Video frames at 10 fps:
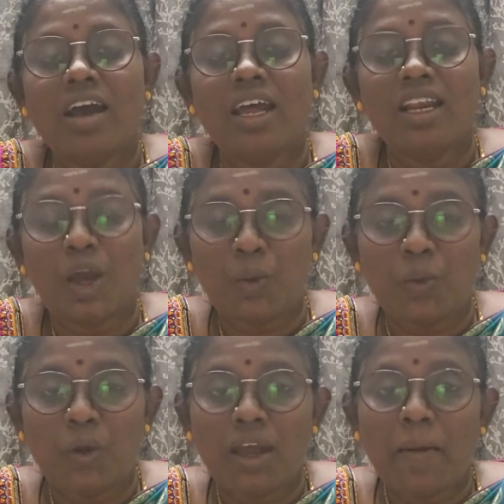Now,
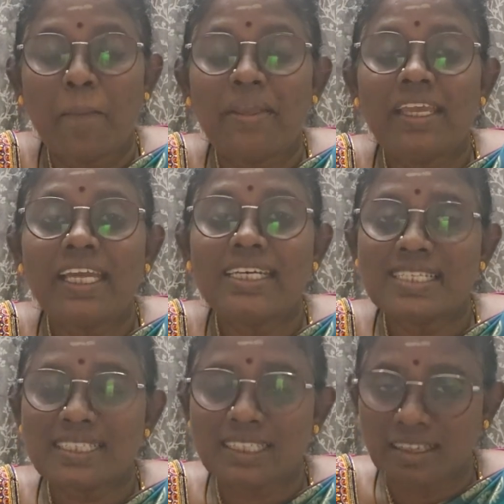being a
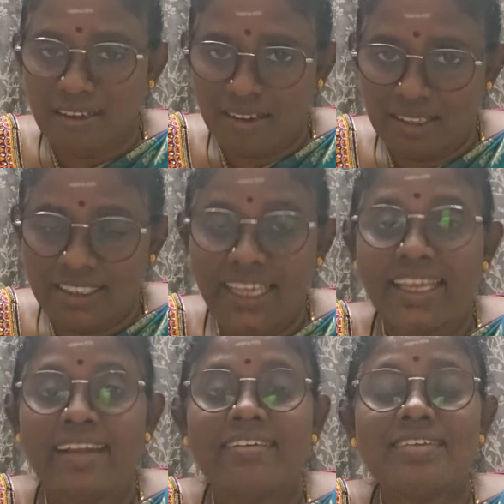
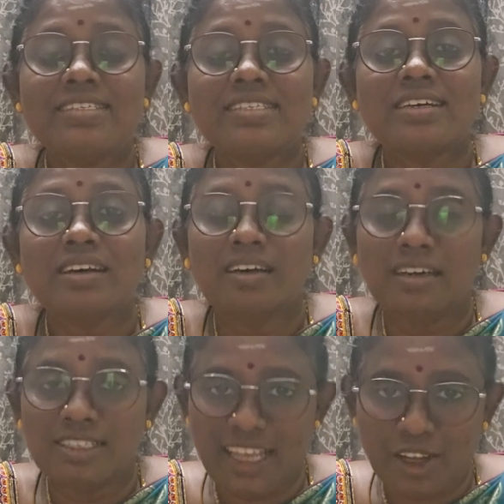psychiatrist,
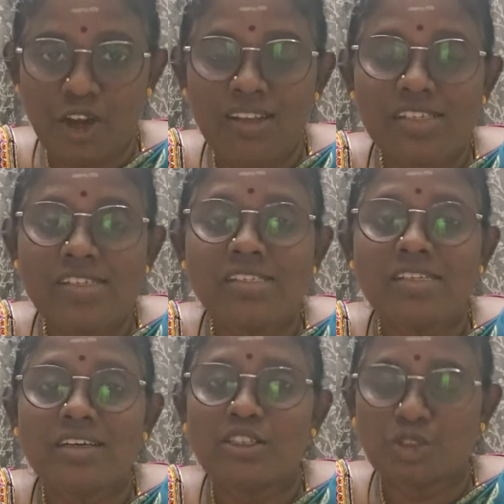a psychologist,
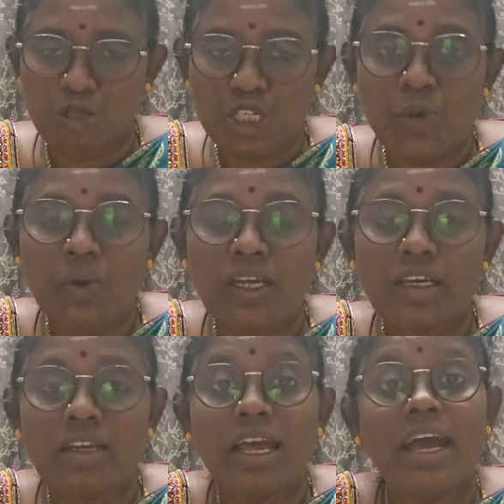social worker,